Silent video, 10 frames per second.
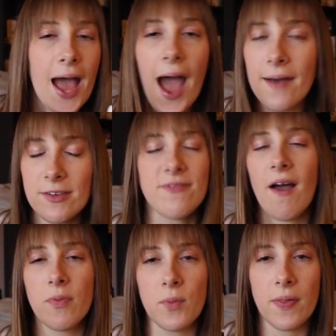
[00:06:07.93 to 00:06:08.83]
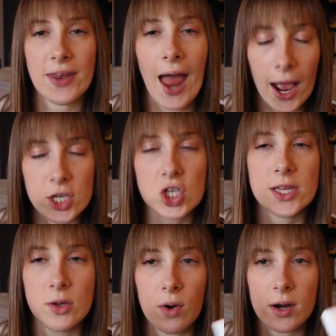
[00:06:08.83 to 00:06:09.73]
haven't found one that
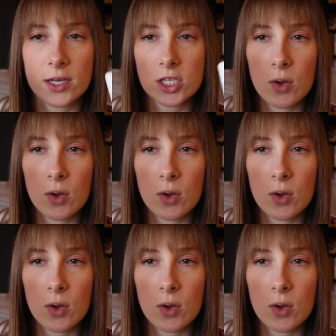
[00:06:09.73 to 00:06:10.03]
actually works.